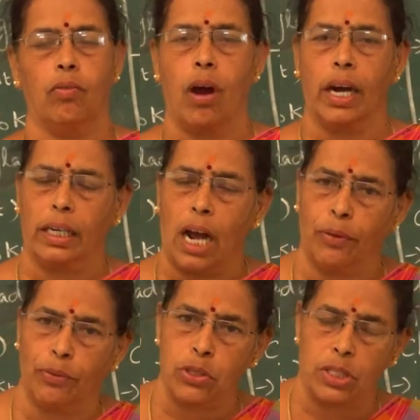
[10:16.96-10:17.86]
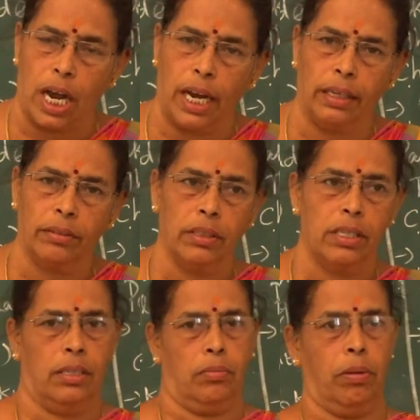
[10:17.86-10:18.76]
What confusion?
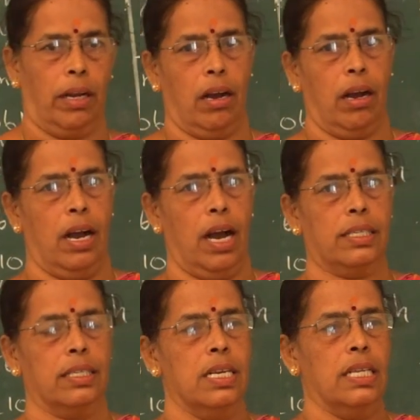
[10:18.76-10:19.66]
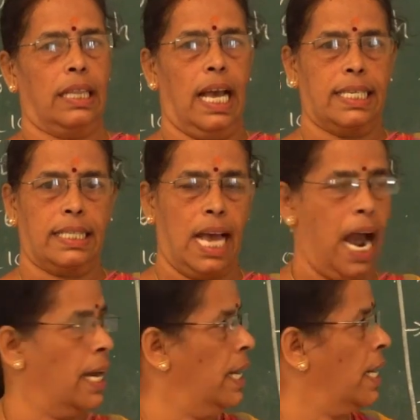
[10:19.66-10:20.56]
Because the
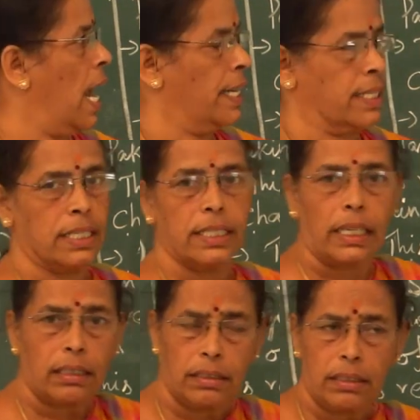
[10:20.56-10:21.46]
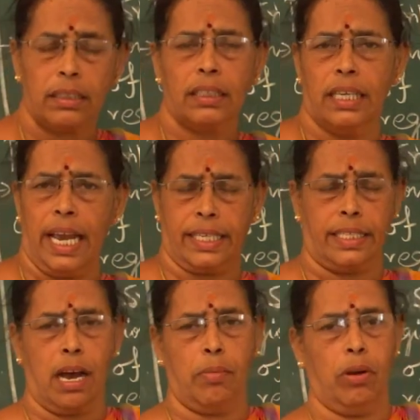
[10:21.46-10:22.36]
sunrise.
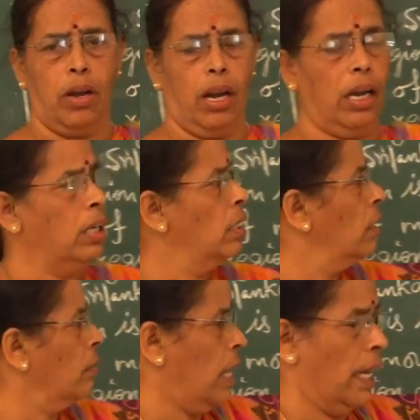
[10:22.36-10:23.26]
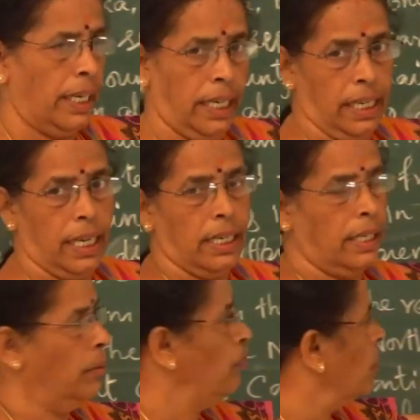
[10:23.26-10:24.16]
Example, then India,
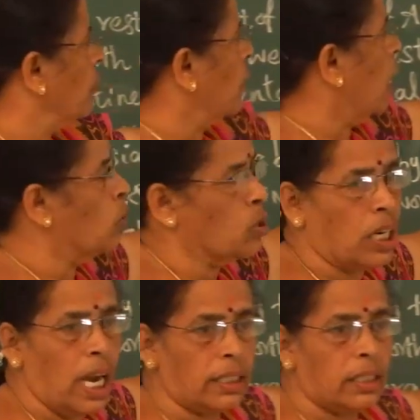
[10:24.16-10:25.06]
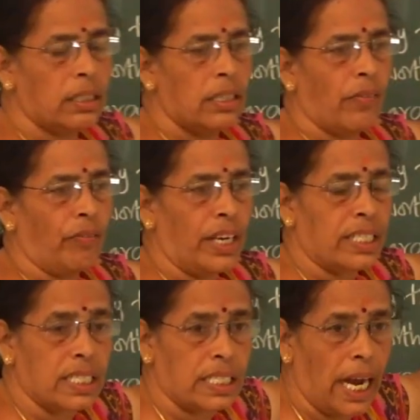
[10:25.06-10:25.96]
the Gujarat,
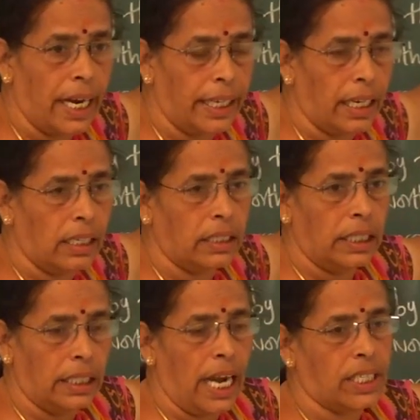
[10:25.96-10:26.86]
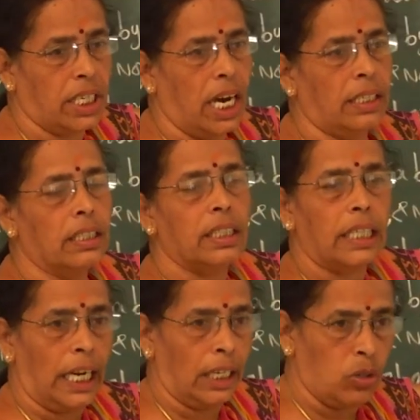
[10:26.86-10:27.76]
which side direction
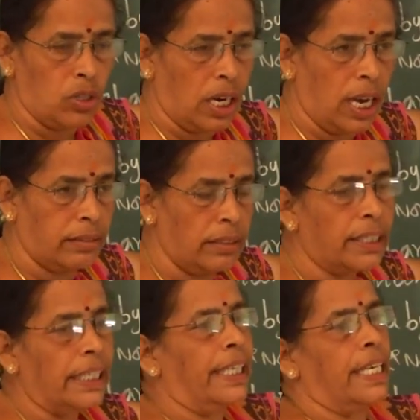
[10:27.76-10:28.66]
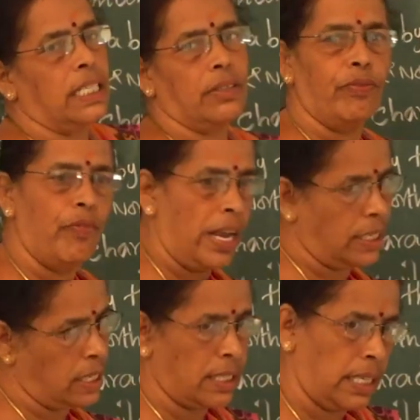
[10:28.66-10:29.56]
in Gujarat? It is
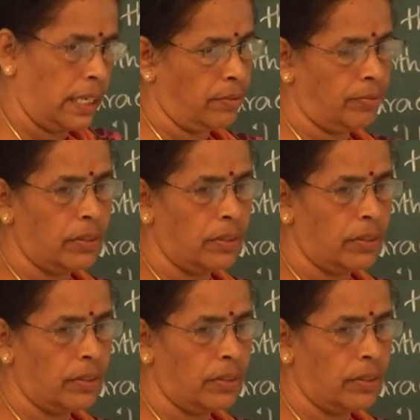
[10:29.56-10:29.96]
west side.